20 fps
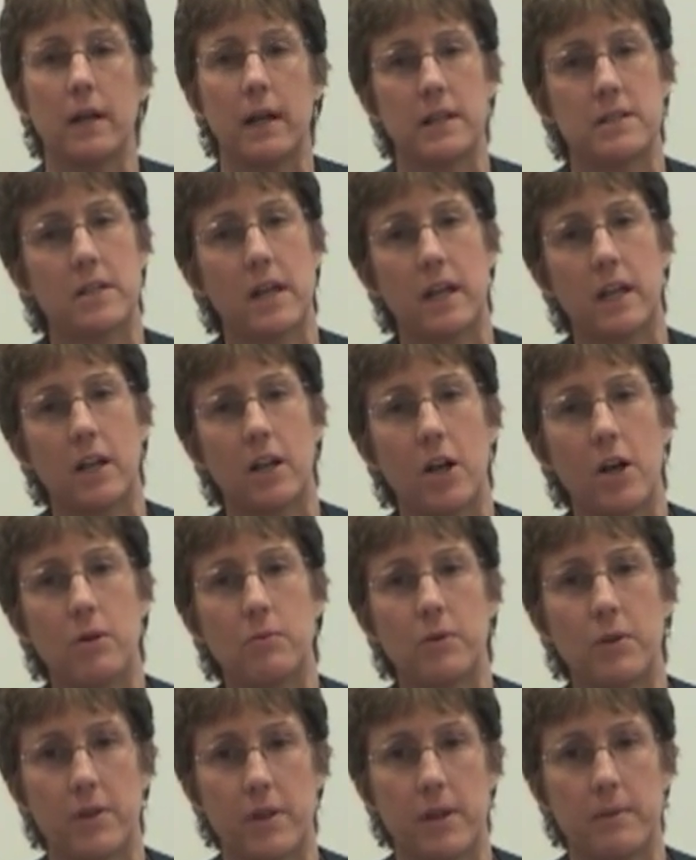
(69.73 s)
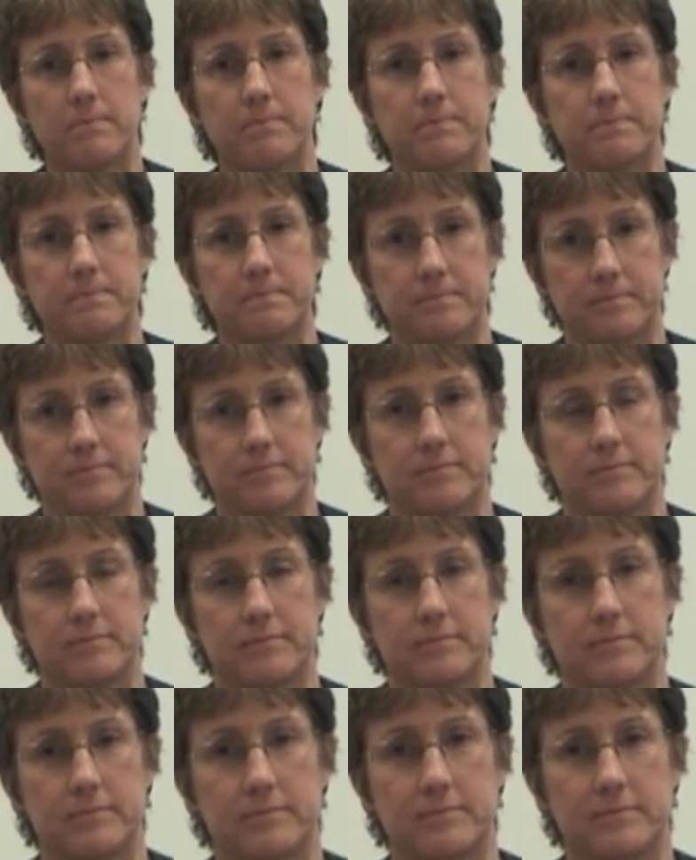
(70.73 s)
and take it home with them.
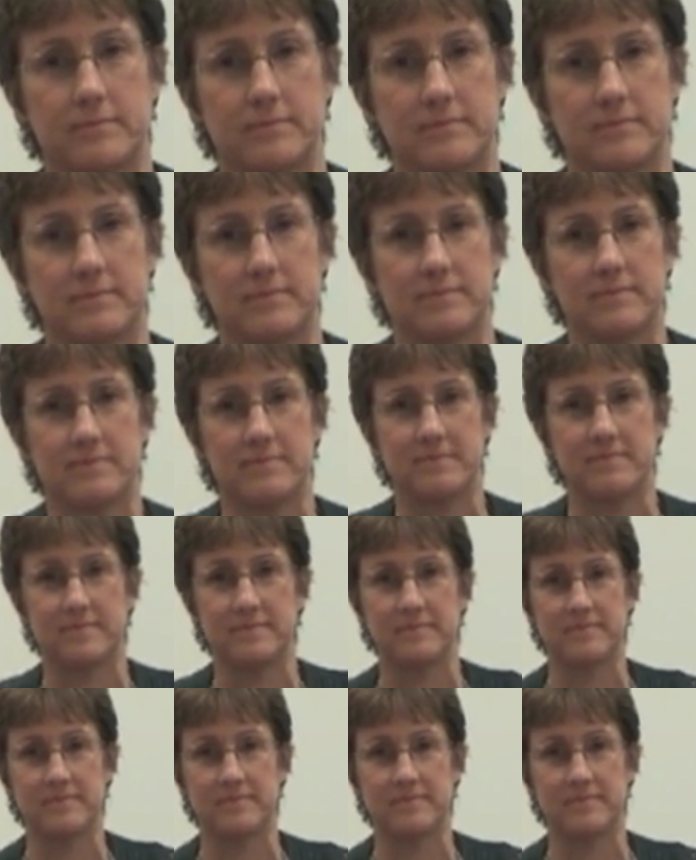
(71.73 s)
Okay,